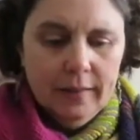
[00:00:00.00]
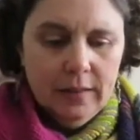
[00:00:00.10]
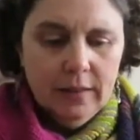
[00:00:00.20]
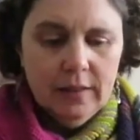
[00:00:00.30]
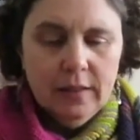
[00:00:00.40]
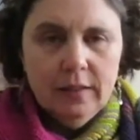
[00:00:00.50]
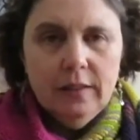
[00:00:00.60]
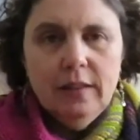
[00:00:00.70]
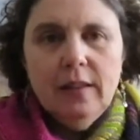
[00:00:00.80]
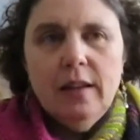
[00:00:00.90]
Just to
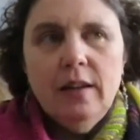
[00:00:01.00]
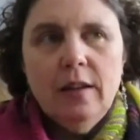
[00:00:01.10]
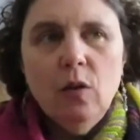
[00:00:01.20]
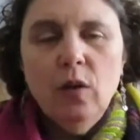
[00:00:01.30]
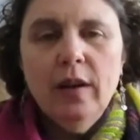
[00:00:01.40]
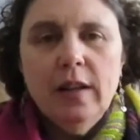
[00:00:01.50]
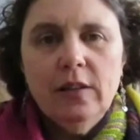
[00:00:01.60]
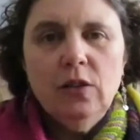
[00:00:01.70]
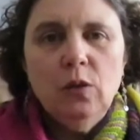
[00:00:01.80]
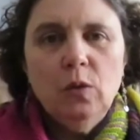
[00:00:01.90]

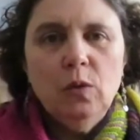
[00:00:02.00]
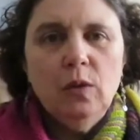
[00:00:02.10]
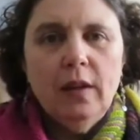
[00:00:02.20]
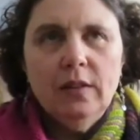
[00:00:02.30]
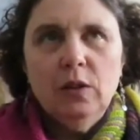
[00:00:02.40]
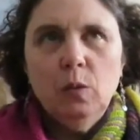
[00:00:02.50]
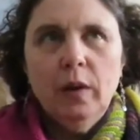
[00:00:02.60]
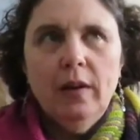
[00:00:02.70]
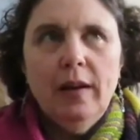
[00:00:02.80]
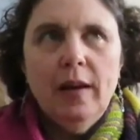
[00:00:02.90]
orient you as to
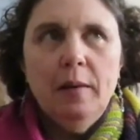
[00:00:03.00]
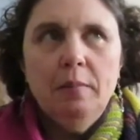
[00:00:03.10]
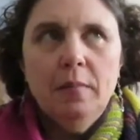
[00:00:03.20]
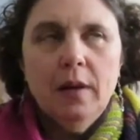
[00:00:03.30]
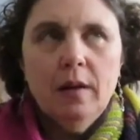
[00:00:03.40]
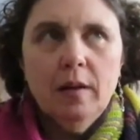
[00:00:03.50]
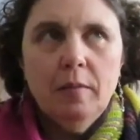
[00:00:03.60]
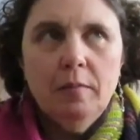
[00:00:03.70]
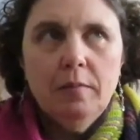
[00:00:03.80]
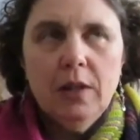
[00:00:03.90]
where I
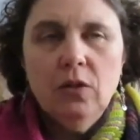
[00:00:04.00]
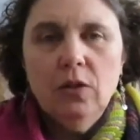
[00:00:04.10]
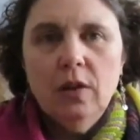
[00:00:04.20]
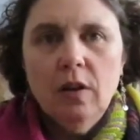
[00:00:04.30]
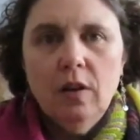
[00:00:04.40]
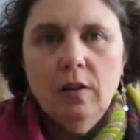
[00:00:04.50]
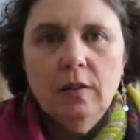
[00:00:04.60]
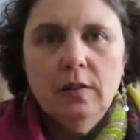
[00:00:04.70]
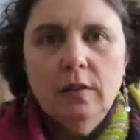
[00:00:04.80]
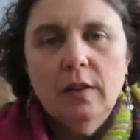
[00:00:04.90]
am,
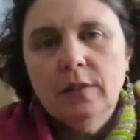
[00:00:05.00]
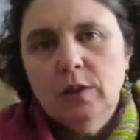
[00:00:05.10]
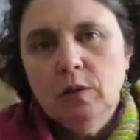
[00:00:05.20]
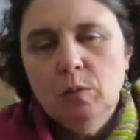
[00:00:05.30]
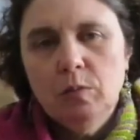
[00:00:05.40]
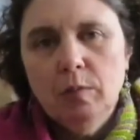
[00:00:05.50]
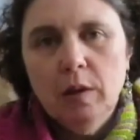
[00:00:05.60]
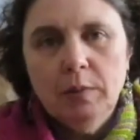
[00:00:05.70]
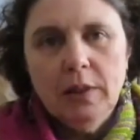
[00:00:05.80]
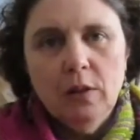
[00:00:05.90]
Montreal, as you
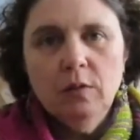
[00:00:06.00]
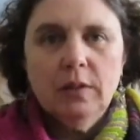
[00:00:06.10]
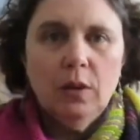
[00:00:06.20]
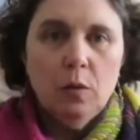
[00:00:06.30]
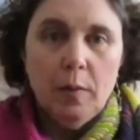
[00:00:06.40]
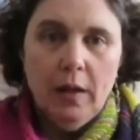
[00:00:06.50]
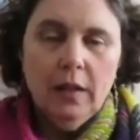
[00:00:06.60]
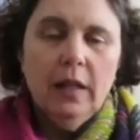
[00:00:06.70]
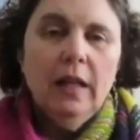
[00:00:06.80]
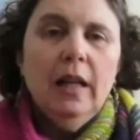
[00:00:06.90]
probably know, is in
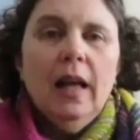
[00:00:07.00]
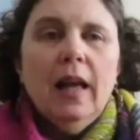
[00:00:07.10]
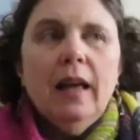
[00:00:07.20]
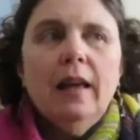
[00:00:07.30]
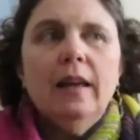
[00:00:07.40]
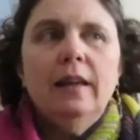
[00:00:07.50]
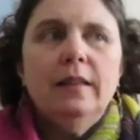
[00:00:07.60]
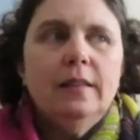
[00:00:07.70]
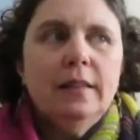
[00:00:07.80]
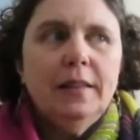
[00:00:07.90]
Quebec.
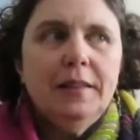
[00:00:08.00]
And